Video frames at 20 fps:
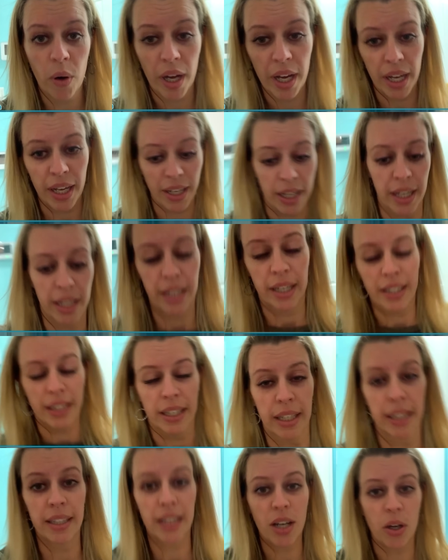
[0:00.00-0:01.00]
One
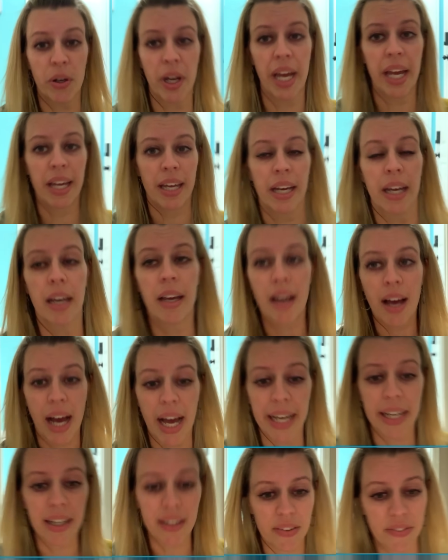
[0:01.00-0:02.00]
minute! Okay,
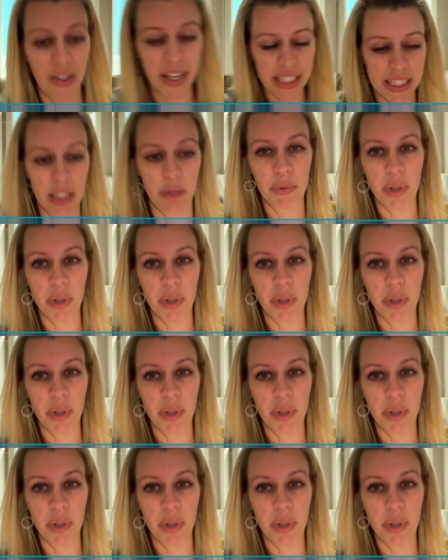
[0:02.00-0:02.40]
I gotta find